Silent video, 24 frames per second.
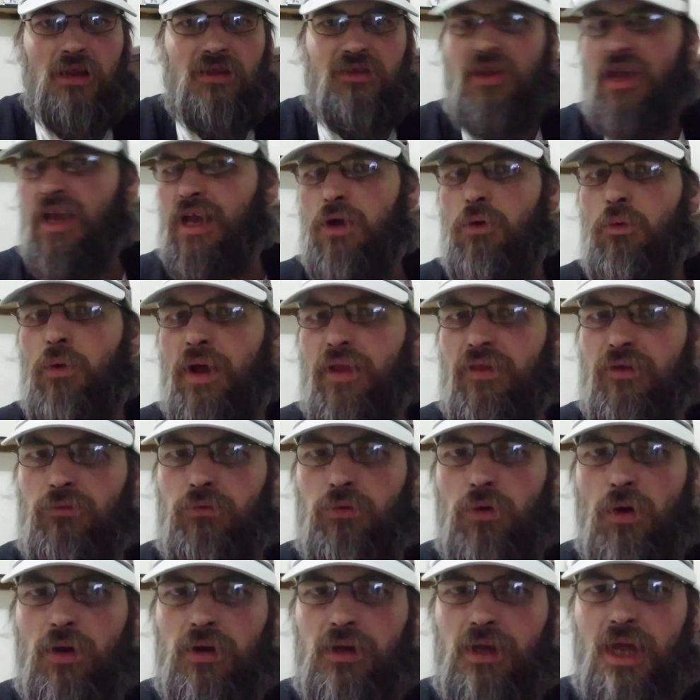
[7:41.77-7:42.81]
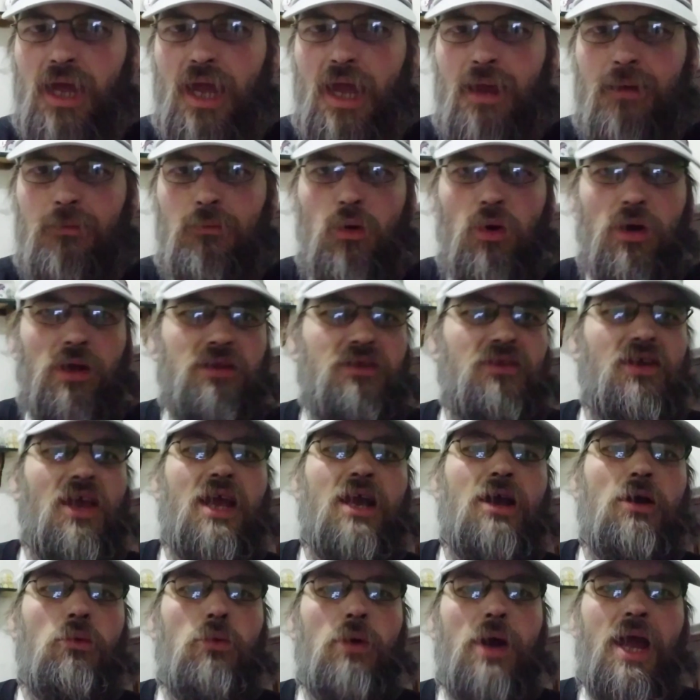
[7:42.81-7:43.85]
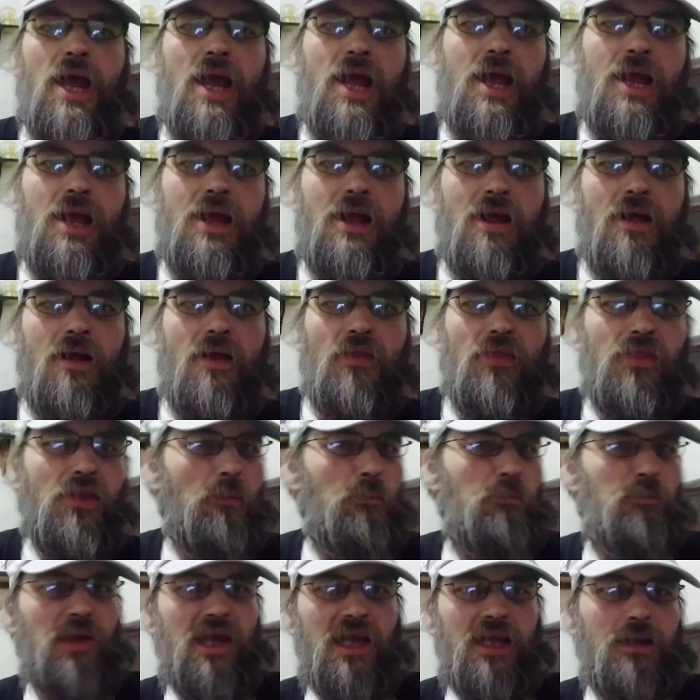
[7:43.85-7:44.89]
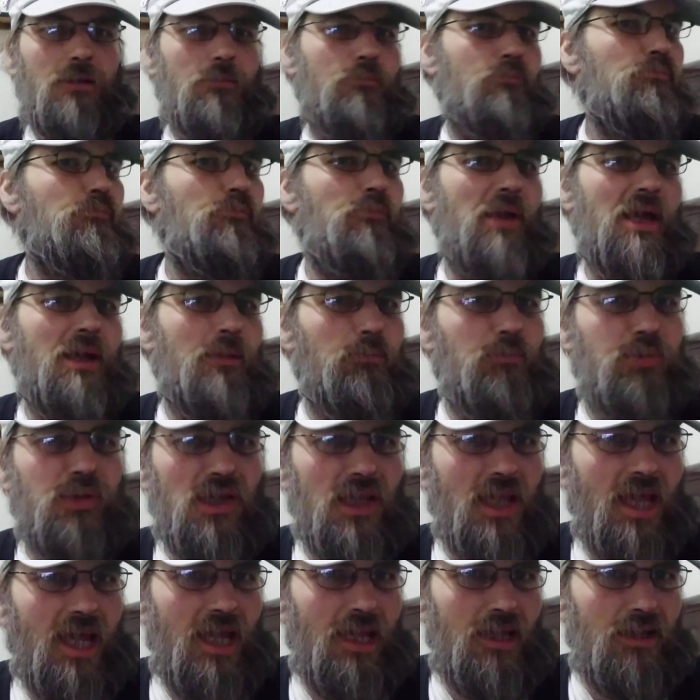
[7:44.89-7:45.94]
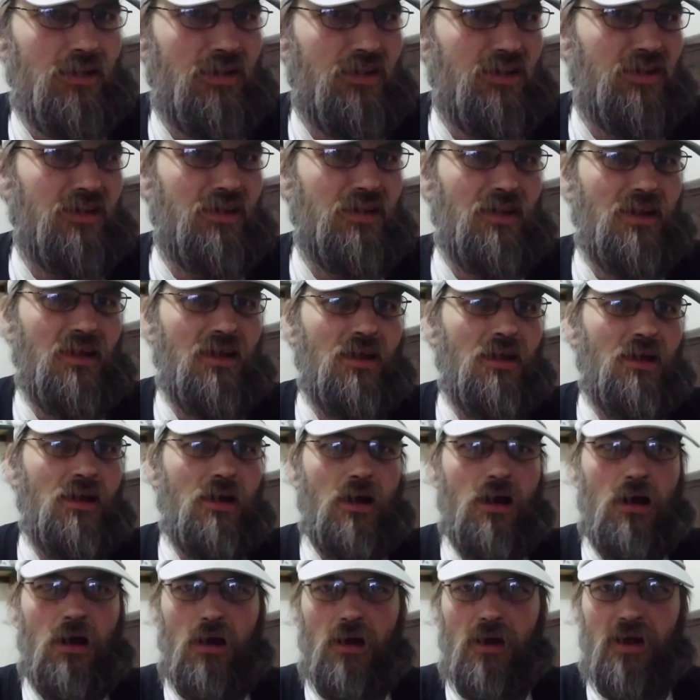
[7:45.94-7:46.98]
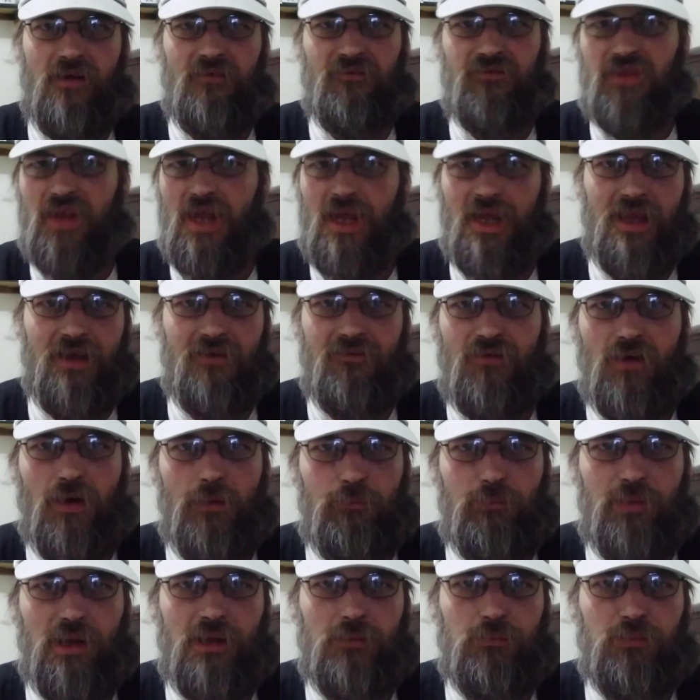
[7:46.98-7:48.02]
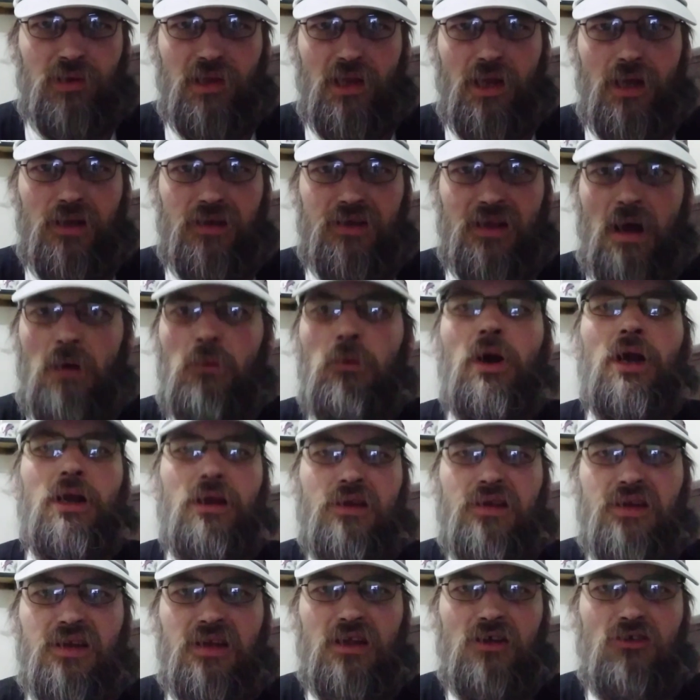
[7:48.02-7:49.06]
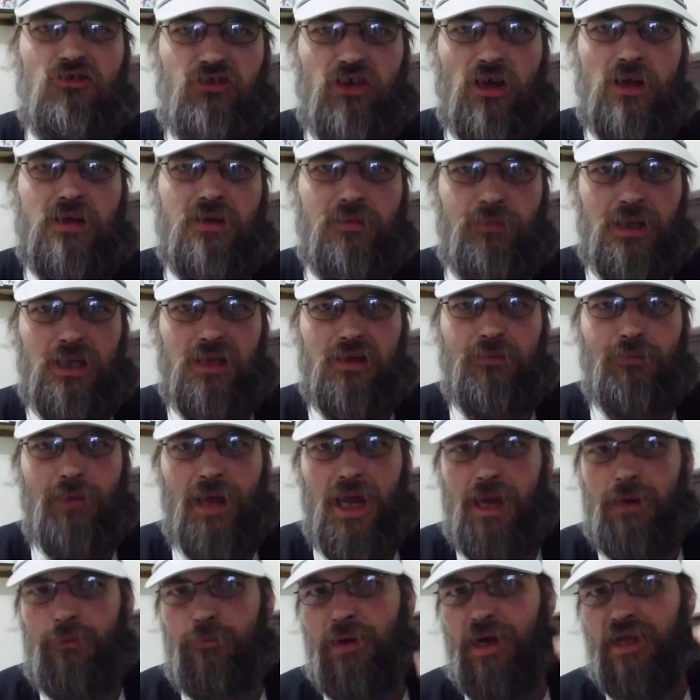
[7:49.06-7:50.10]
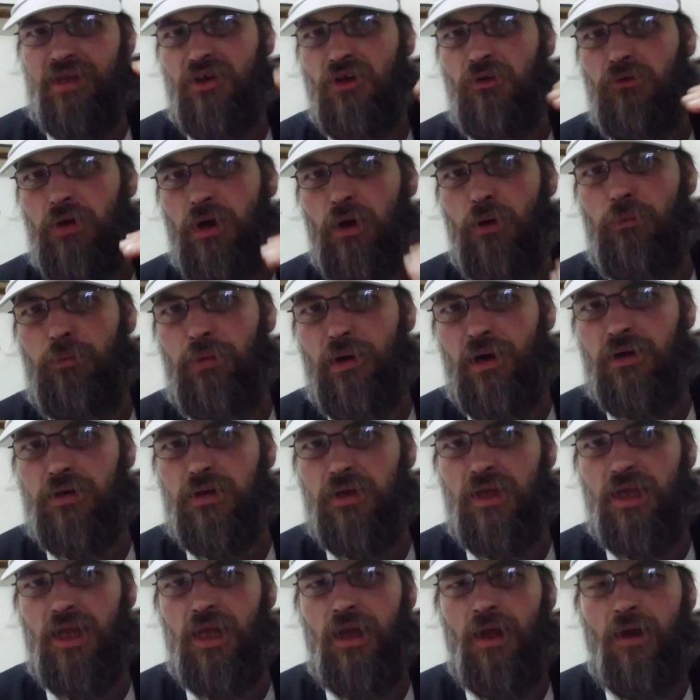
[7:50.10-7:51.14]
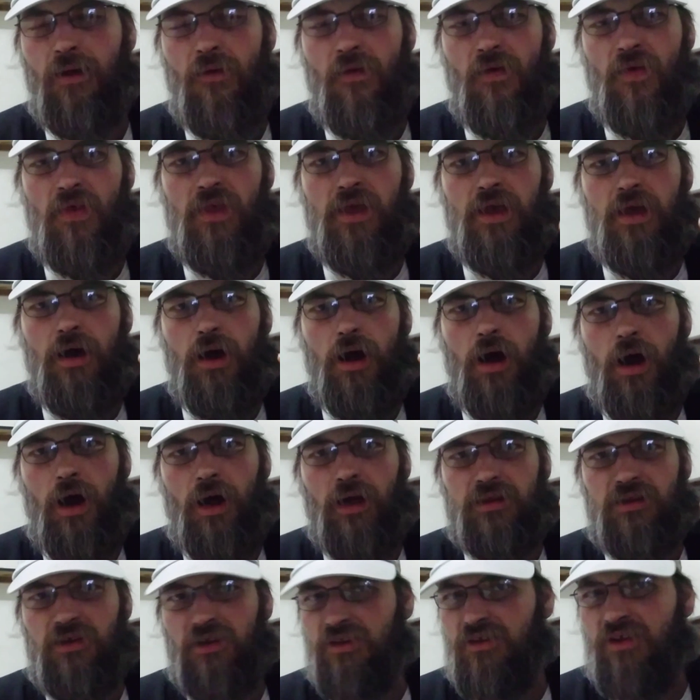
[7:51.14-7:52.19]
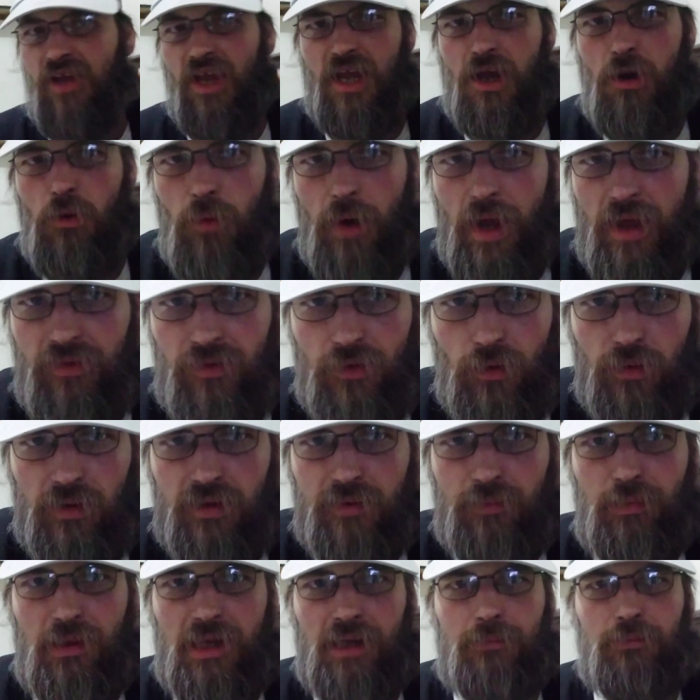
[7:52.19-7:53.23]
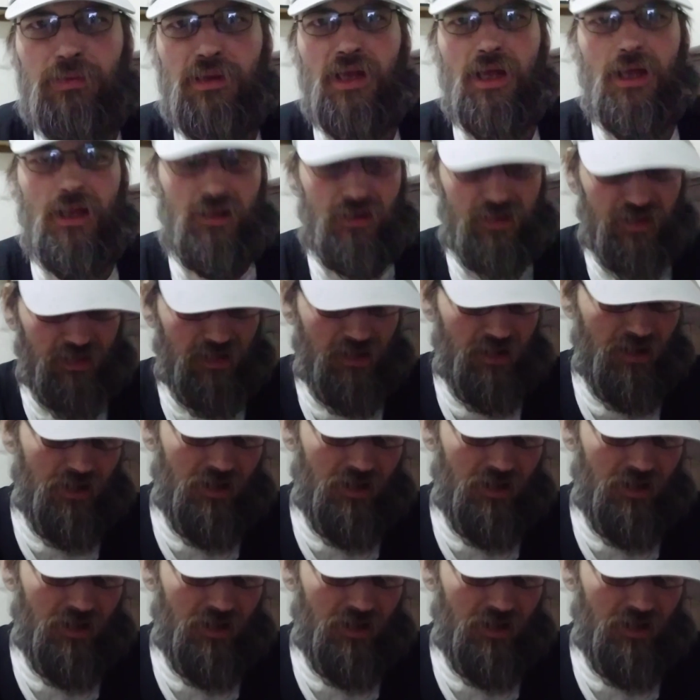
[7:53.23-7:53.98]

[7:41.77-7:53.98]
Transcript: take away the run game or take away the big, big plays uh, if they give up big plays. I want to see adjustments made by Terrell Buckley uh, to take away those big plays.